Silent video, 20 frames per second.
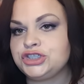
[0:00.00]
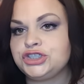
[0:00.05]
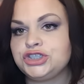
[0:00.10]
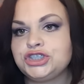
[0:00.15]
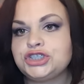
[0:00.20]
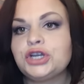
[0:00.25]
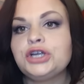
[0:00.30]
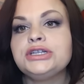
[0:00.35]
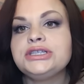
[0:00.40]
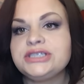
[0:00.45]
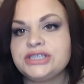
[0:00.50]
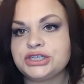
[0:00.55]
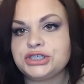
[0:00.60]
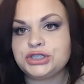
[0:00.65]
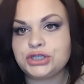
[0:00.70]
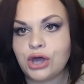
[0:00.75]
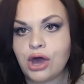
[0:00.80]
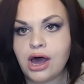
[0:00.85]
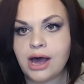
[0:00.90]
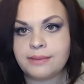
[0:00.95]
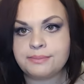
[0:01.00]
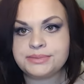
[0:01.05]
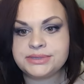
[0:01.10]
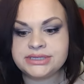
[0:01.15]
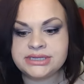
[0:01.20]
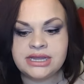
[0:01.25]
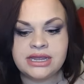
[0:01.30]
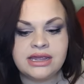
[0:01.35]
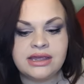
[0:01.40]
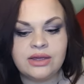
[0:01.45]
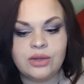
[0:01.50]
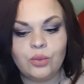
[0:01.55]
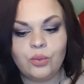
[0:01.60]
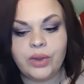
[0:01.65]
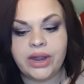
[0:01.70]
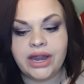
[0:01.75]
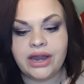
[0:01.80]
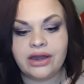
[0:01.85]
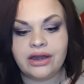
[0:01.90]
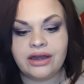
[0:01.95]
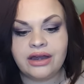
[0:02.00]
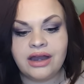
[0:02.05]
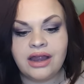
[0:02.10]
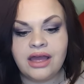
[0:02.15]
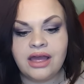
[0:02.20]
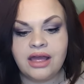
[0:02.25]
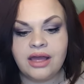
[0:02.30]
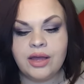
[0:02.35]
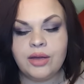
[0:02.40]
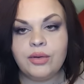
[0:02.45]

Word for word: shirts and tops where